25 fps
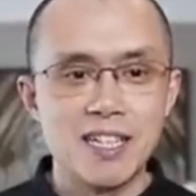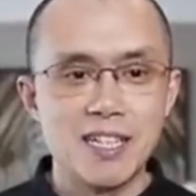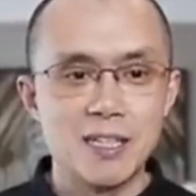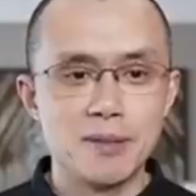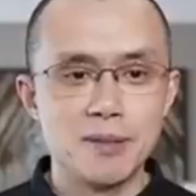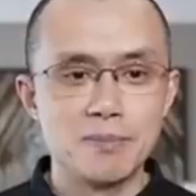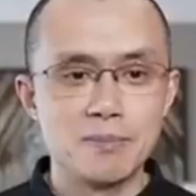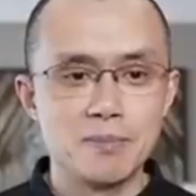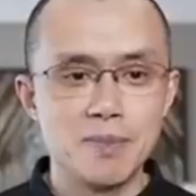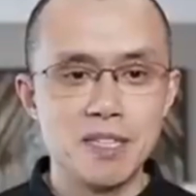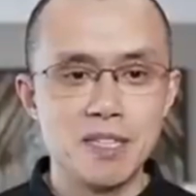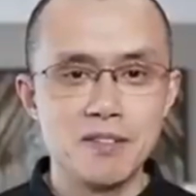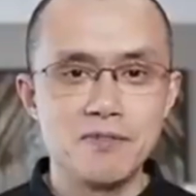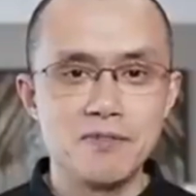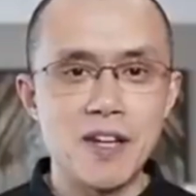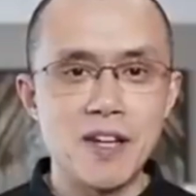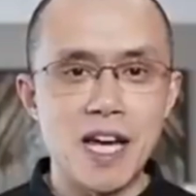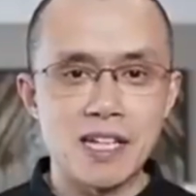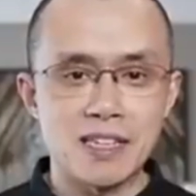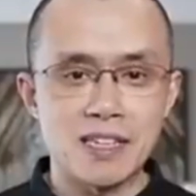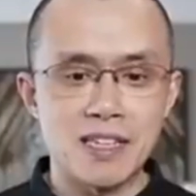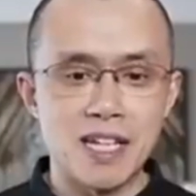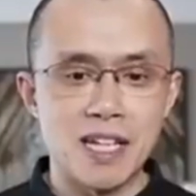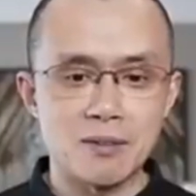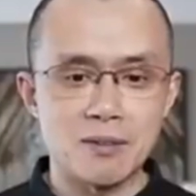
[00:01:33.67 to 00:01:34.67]
In
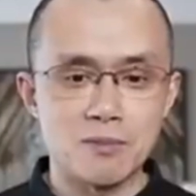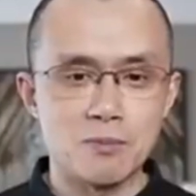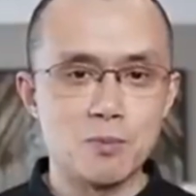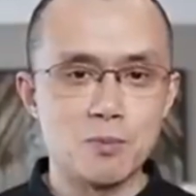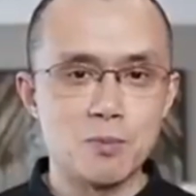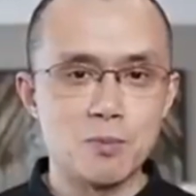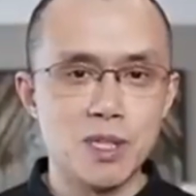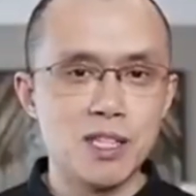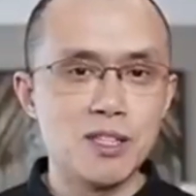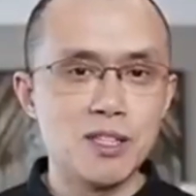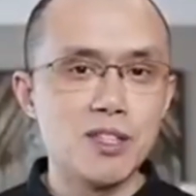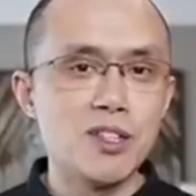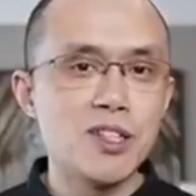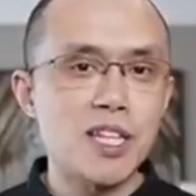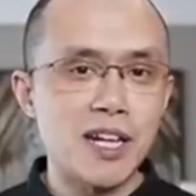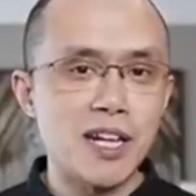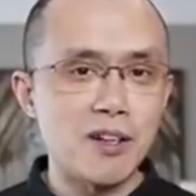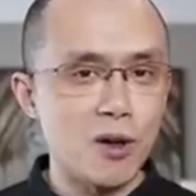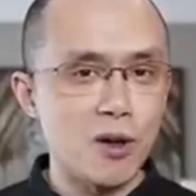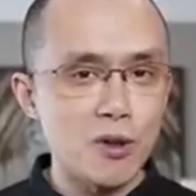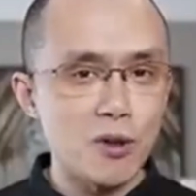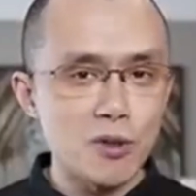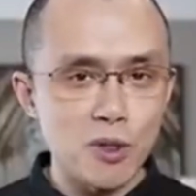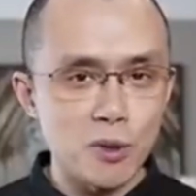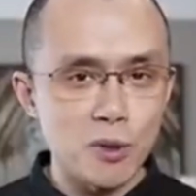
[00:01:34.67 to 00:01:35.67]
fact, like we look
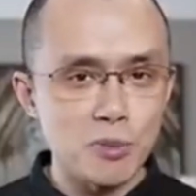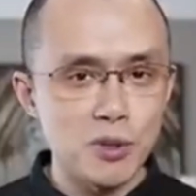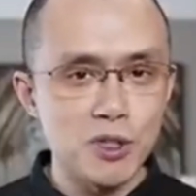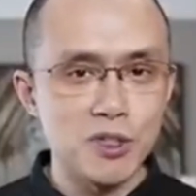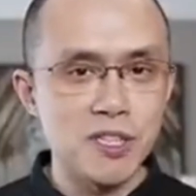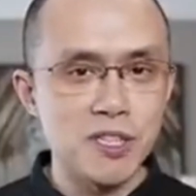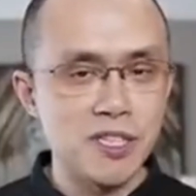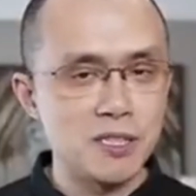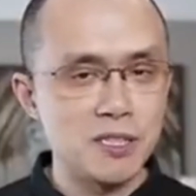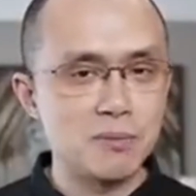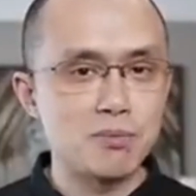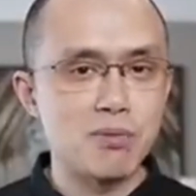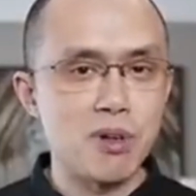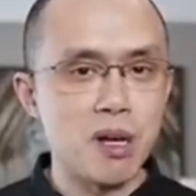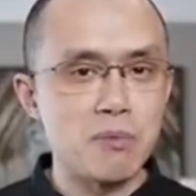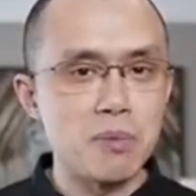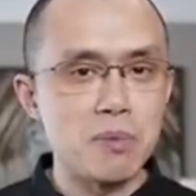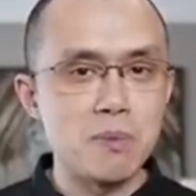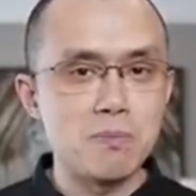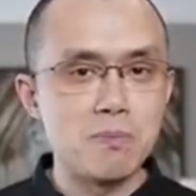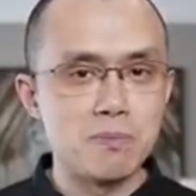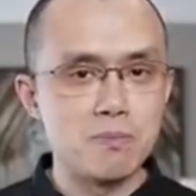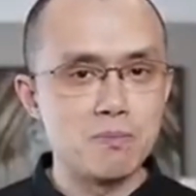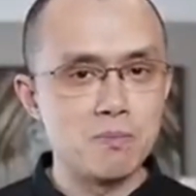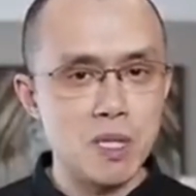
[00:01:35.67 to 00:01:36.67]
at all the opportunities,
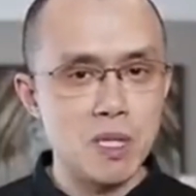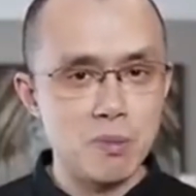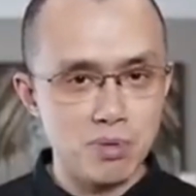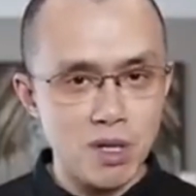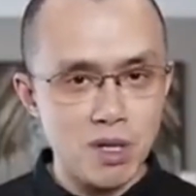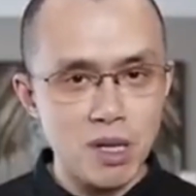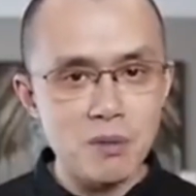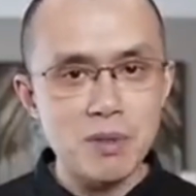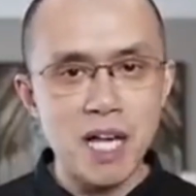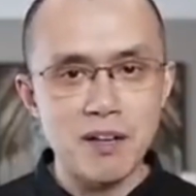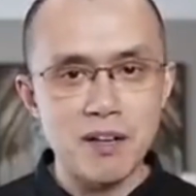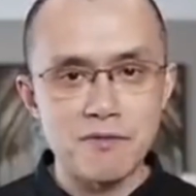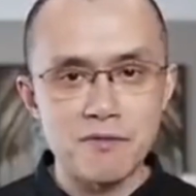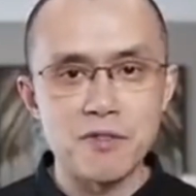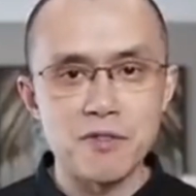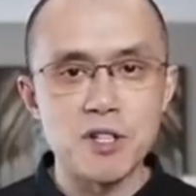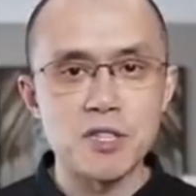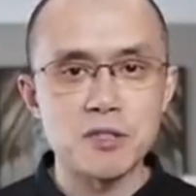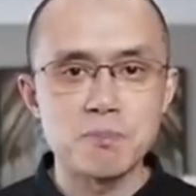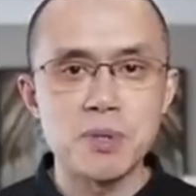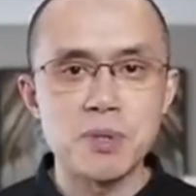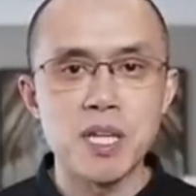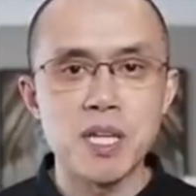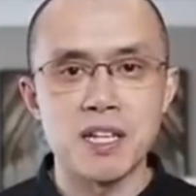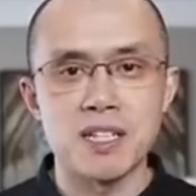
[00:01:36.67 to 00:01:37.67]
we probably have
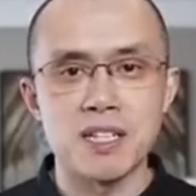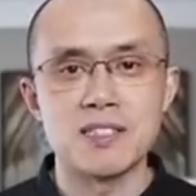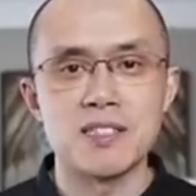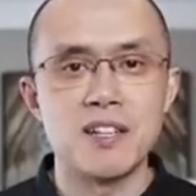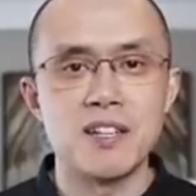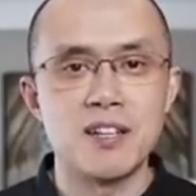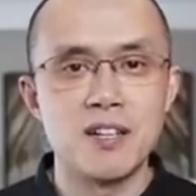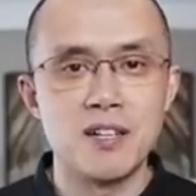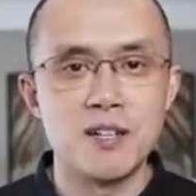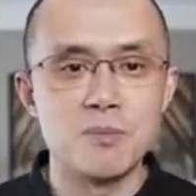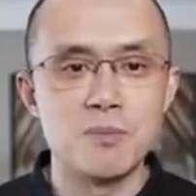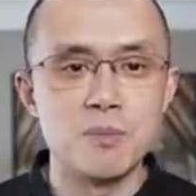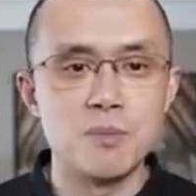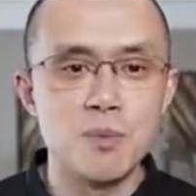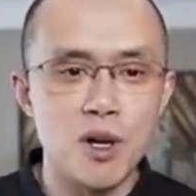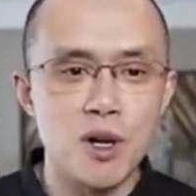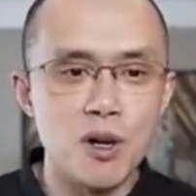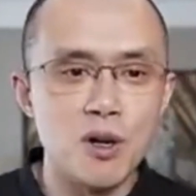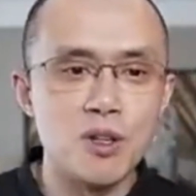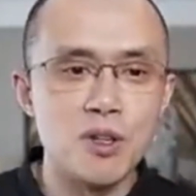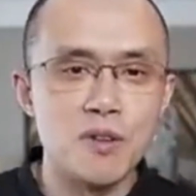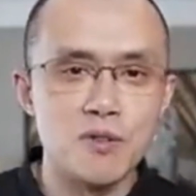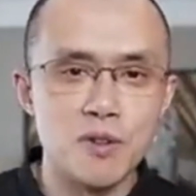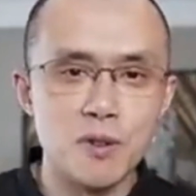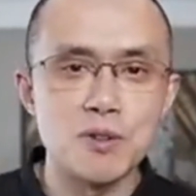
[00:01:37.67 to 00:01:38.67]
first picks on
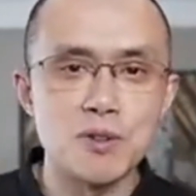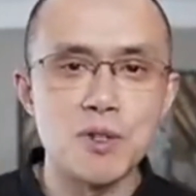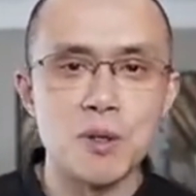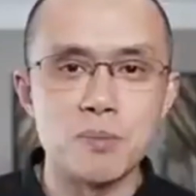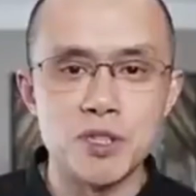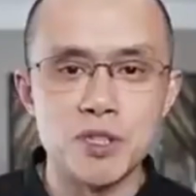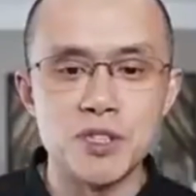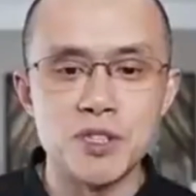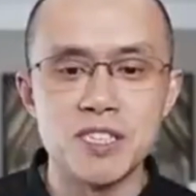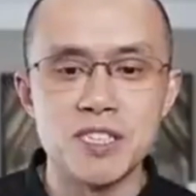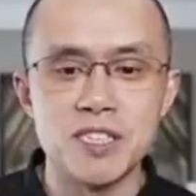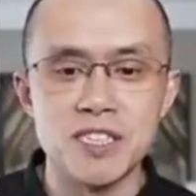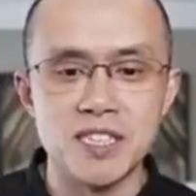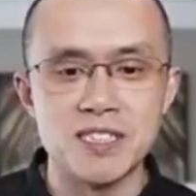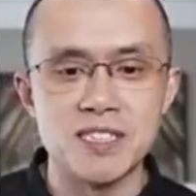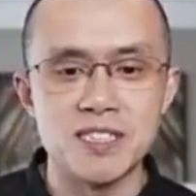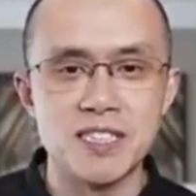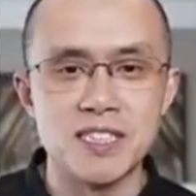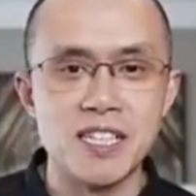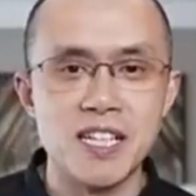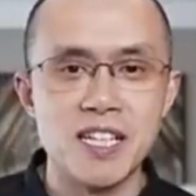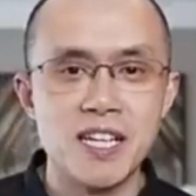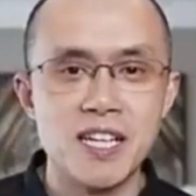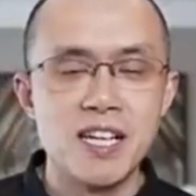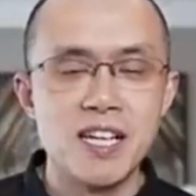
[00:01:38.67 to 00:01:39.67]
all of those
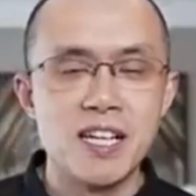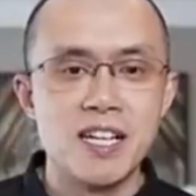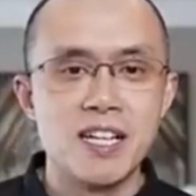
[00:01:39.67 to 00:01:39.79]
opportunities.